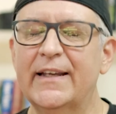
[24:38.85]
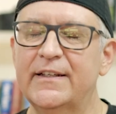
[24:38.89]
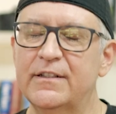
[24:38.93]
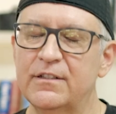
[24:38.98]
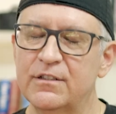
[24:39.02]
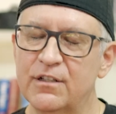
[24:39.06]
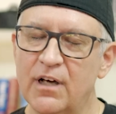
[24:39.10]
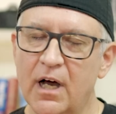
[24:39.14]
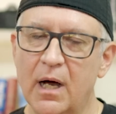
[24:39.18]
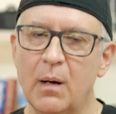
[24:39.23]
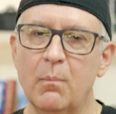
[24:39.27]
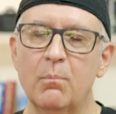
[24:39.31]

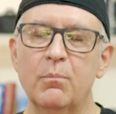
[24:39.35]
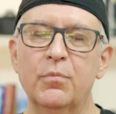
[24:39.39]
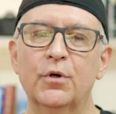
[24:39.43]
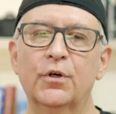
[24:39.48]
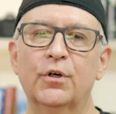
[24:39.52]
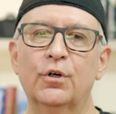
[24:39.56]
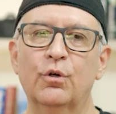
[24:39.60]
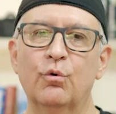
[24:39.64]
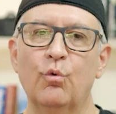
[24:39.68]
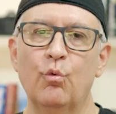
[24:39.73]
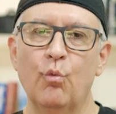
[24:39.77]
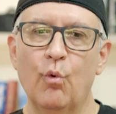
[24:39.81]

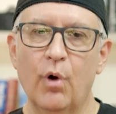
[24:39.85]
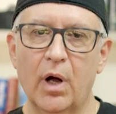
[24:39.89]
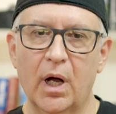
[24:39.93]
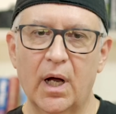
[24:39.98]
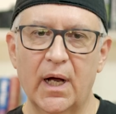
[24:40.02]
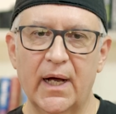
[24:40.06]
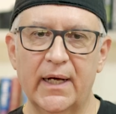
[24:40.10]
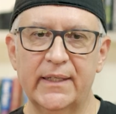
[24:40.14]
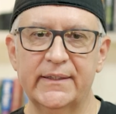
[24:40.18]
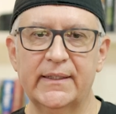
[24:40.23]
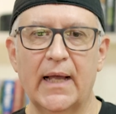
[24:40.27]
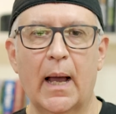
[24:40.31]

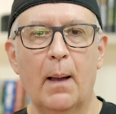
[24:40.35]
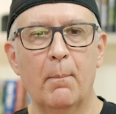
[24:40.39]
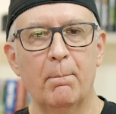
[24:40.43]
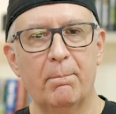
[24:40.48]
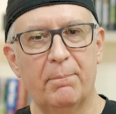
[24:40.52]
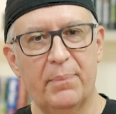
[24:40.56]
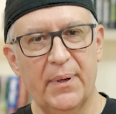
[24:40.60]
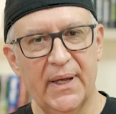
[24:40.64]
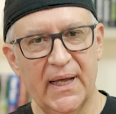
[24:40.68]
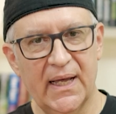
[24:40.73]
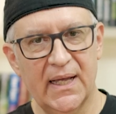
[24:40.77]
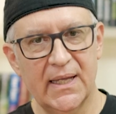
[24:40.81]
#1
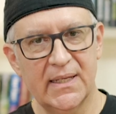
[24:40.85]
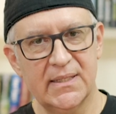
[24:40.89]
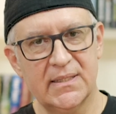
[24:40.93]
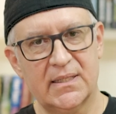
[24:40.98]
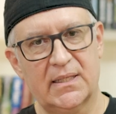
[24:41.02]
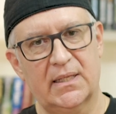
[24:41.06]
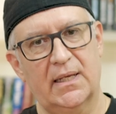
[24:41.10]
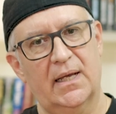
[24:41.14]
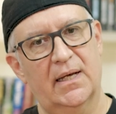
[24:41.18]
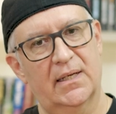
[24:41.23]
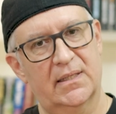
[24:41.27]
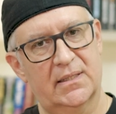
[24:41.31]

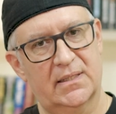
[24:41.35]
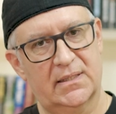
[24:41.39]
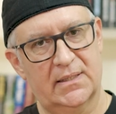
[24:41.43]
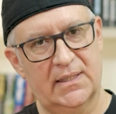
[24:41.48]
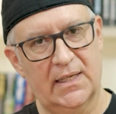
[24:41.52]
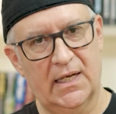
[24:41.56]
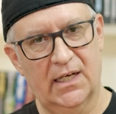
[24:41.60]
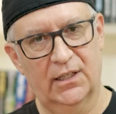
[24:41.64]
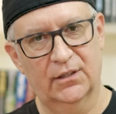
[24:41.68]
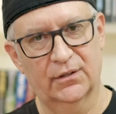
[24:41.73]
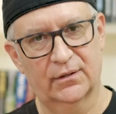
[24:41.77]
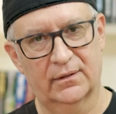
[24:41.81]

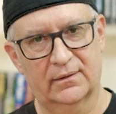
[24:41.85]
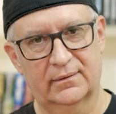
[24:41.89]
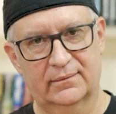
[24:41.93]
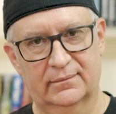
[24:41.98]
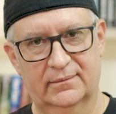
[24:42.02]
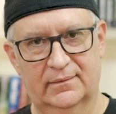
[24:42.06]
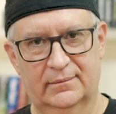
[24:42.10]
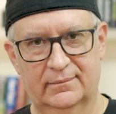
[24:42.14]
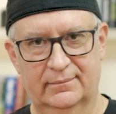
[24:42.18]
bestseller?